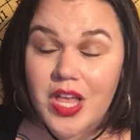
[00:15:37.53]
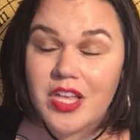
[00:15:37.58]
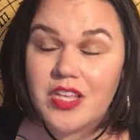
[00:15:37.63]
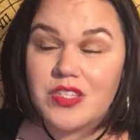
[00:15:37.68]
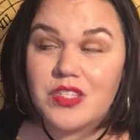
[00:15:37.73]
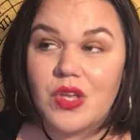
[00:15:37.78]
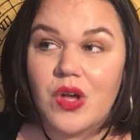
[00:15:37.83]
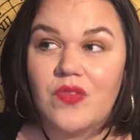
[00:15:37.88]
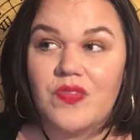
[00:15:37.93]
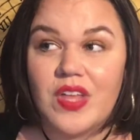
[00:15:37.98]

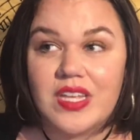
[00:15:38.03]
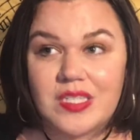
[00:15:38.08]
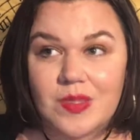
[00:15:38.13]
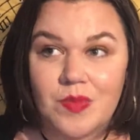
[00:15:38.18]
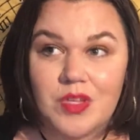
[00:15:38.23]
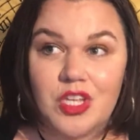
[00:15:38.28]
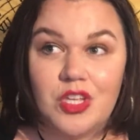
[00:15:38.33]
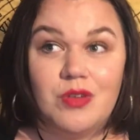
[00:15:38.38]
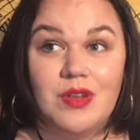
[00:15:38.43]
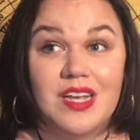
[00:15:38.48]
So if that's
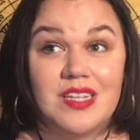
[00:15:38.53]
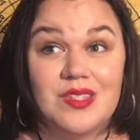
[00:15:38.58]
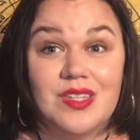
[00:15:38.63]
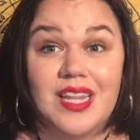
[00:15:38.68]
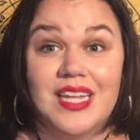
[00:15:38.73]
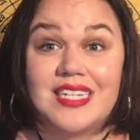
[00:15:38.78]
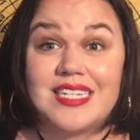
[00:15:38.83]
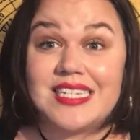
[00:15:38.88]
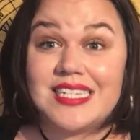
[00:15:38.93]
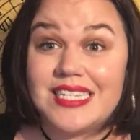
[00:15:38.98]
something you guys would
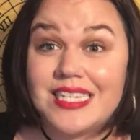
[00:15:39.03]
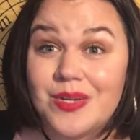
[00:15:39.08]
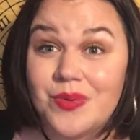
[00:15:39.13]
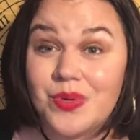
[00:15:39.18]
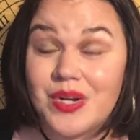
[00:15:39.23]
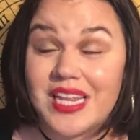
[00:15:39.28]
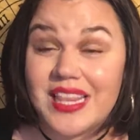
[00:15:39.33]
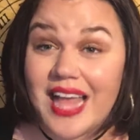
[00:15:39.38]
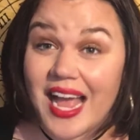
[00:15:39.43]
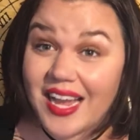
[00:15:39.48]
like to see
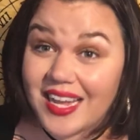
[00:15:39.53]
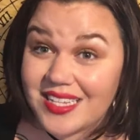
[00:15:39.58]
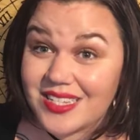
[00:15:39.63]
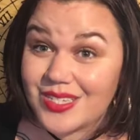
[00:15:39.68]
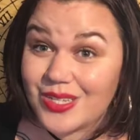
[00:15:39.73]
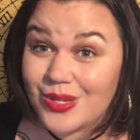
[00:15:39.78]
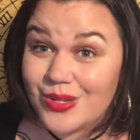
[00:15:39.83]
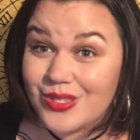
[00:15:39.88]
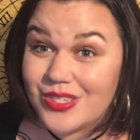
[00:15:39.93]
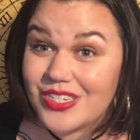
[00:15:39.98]
when that
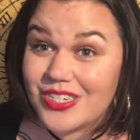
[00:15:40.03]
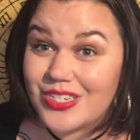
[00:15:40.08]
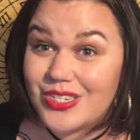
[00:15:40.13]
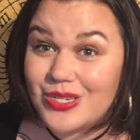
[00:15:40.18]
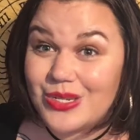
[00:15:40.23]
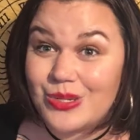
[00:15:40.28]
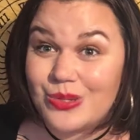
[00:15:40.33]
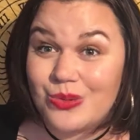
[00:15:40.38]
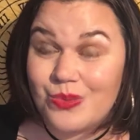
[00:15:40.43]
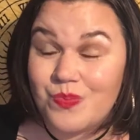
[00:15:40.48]
gets closer
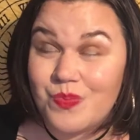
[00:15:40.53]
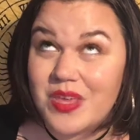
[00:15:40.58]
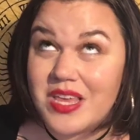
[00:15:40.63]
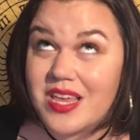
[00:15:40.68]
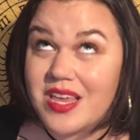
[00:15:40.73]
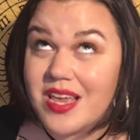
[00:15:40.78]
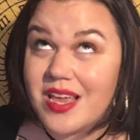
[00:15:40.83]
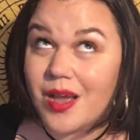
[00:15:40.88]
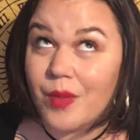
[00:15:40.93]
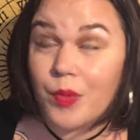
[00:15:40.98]
to
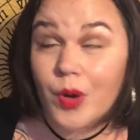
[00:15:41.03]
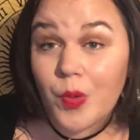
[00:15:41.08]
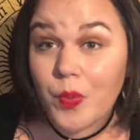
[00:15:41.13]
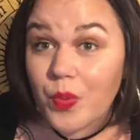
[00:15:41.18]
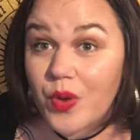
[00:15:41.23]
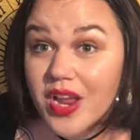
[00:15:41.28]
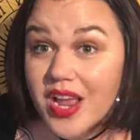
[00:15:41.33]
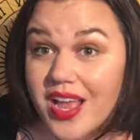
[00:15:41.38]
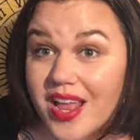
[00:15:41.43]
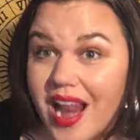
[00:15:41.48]
being
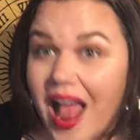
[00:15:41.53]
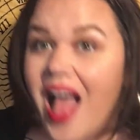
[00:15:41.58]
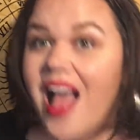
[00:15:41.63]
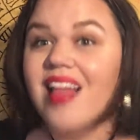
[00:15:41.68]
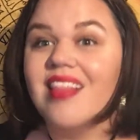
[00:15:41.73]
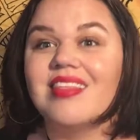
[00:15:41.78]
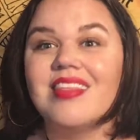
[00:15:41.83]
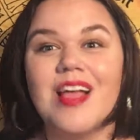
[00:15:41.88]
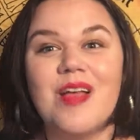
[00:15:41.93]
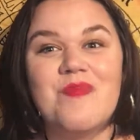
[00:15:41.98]
appropriate,
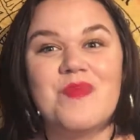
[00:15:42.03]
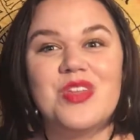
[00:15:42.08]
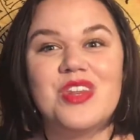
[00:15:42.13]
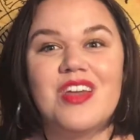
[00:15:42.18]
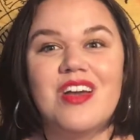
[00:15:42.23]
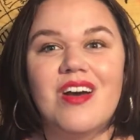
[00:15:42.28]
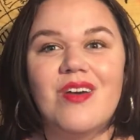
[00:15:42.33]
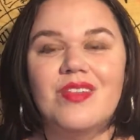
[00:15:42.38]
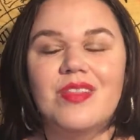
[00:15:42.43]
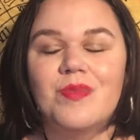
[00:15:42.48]
let me
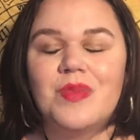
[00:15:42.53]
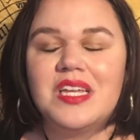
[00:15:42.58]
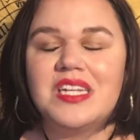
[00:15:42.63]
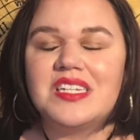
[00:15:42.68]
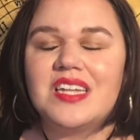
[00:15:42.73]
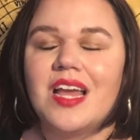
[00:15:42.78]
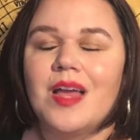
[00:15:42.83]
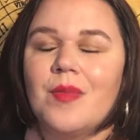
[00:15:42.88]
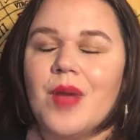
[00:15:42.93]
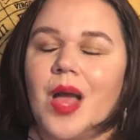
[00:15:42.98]
know. In the
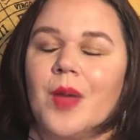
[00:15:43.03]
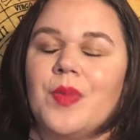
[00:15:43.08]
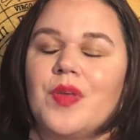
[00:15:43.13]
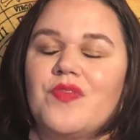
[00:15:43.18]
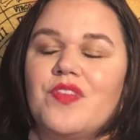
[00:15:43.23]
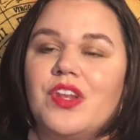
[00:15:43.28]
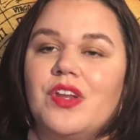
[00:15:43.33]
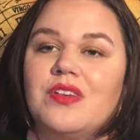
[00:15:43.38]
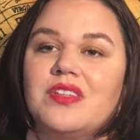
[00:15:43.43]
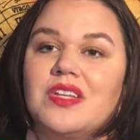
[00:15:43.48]
meantime, I
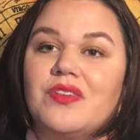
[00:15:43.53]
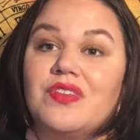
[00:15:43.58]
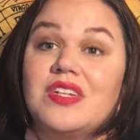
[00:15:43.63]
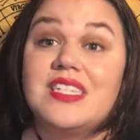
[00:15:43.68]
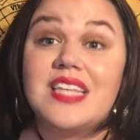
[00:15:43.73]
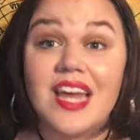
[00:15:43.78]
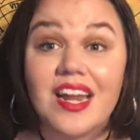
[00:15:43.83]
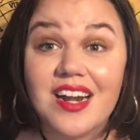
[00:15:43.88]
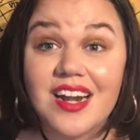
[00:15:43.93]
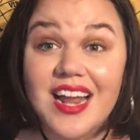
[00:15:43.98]
make videos every
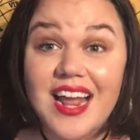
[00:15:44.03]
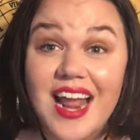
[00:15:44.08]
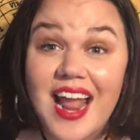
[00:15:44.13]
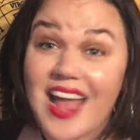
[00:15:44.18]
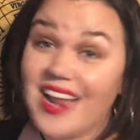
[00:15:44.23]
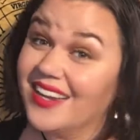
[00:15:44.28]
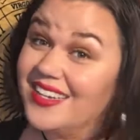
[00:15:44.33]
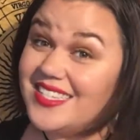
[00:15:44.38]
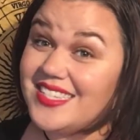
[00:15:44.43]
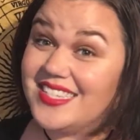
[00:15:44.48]
Saturday,
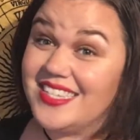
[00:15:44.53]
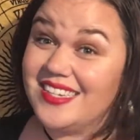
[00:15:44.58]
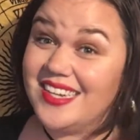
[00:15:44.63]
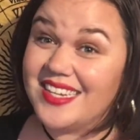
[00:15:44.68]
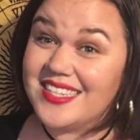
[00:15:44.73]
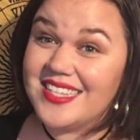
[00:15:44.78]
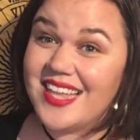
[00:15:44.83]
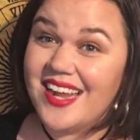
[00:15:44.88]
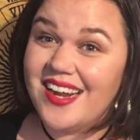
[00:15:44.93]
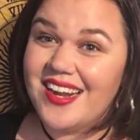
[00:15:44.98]
and I'll see you
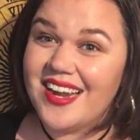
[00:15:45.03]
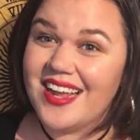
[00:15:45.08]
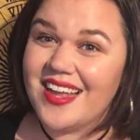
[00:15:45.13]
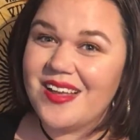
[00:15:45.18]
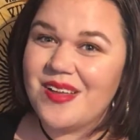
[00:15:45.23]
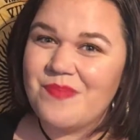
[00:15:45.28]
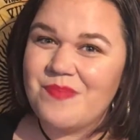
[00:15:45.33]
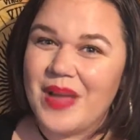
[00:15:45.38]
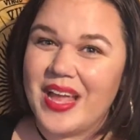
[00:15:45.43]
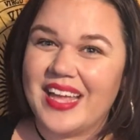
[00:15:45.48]
next
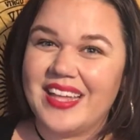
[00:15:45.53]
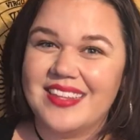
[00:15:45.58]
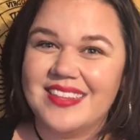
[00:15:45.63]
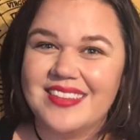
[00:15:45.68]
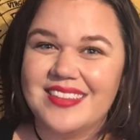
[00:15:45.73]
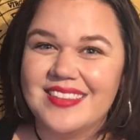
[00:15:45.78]
Saturday. Bye.